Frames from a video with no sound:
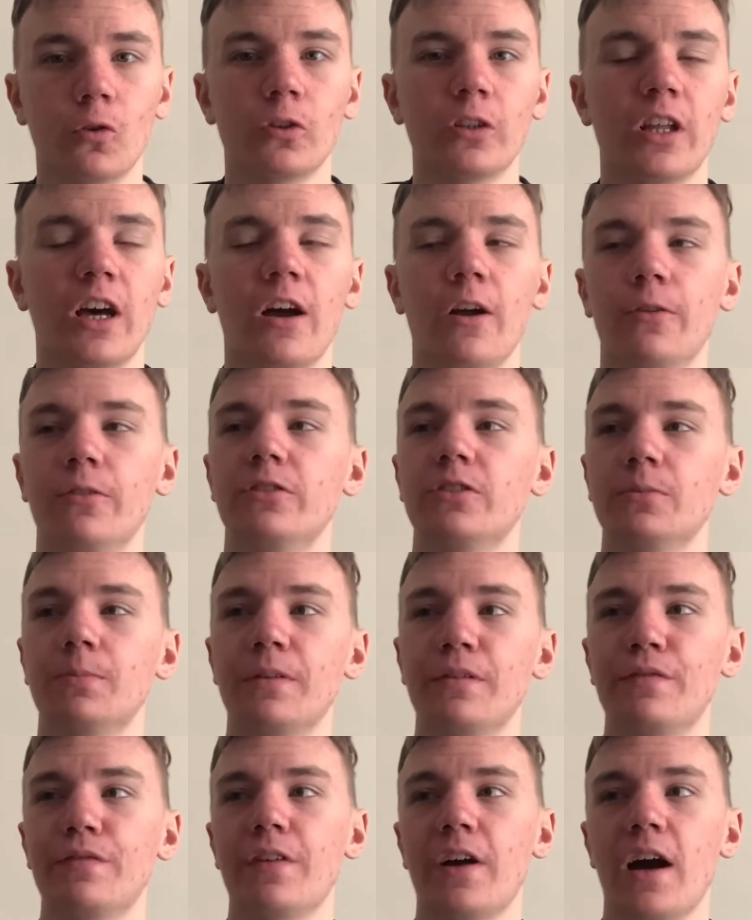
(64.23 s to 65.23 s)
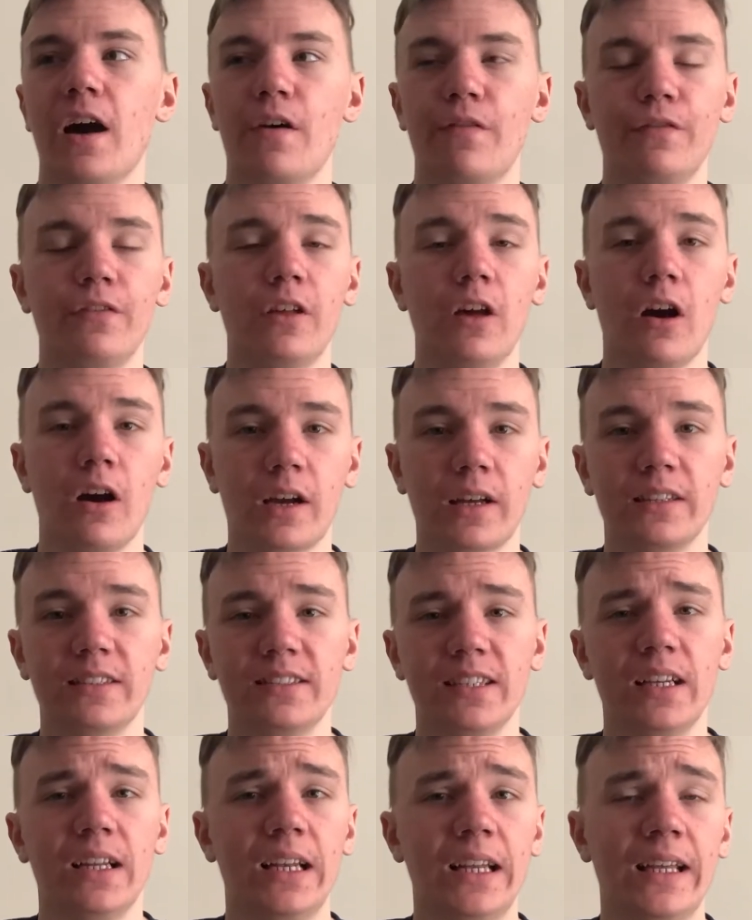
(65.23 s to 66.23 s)
though, to be fair. I can
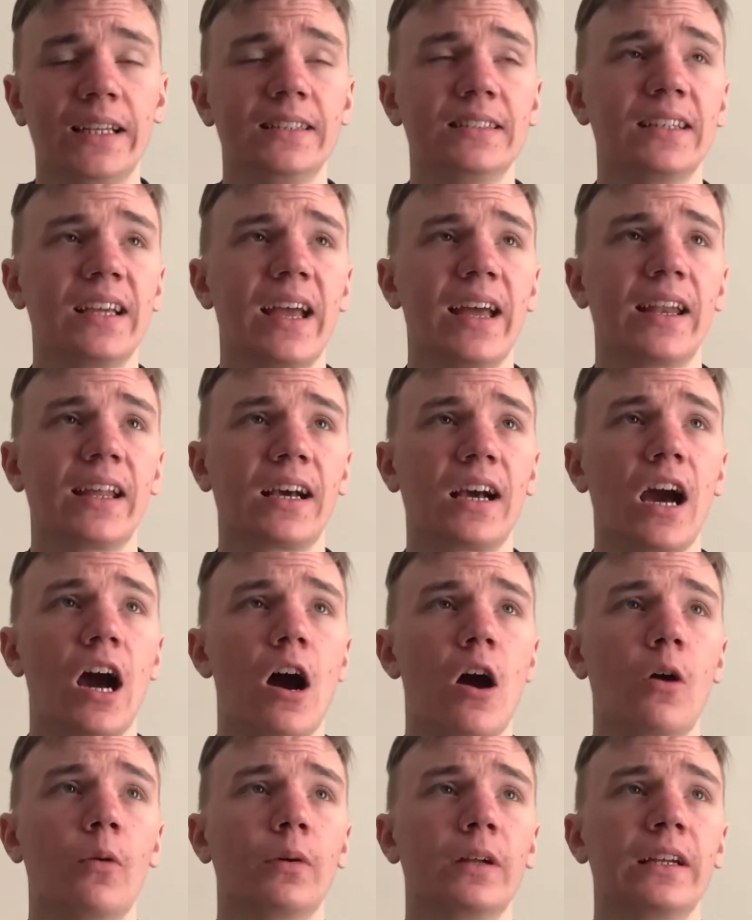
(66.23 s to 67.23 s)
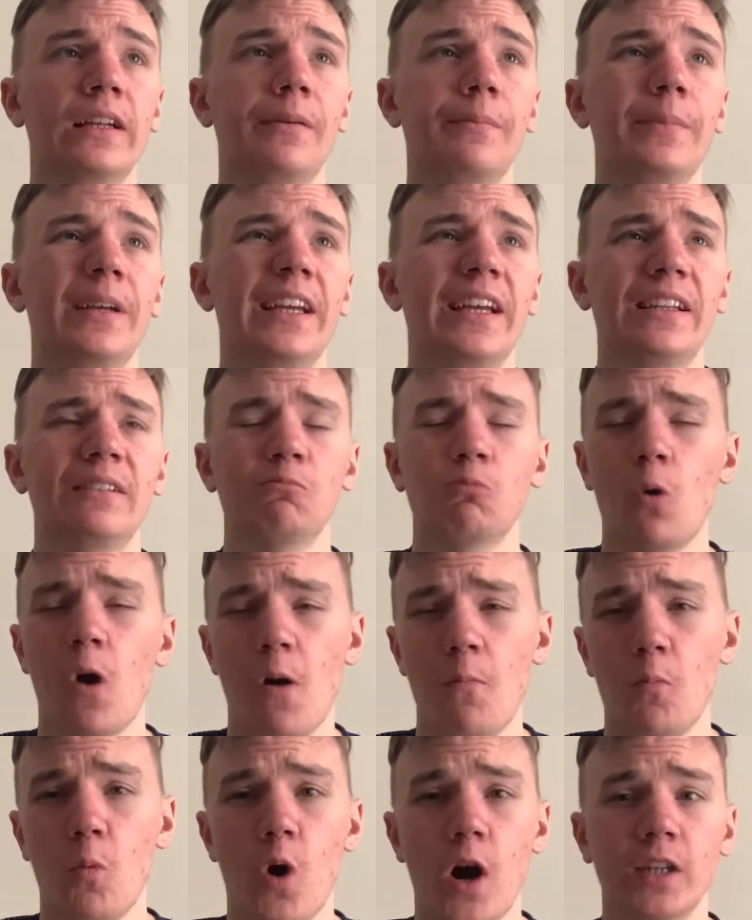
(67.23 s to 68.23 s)
see Leeds getting a goal and it being
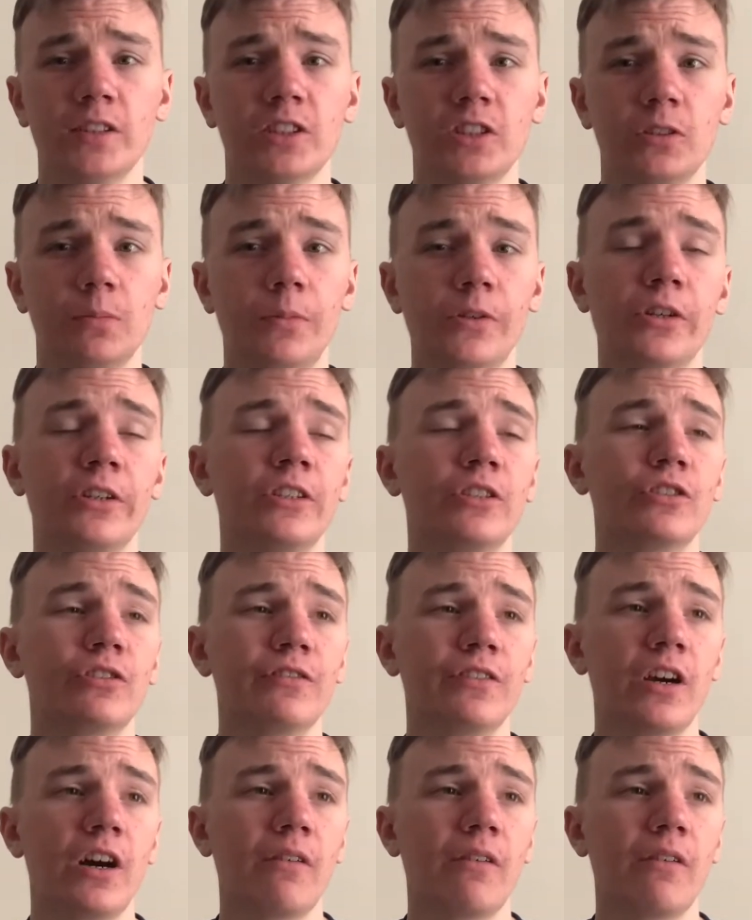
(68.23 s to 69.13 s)
1-1, to be honest with you.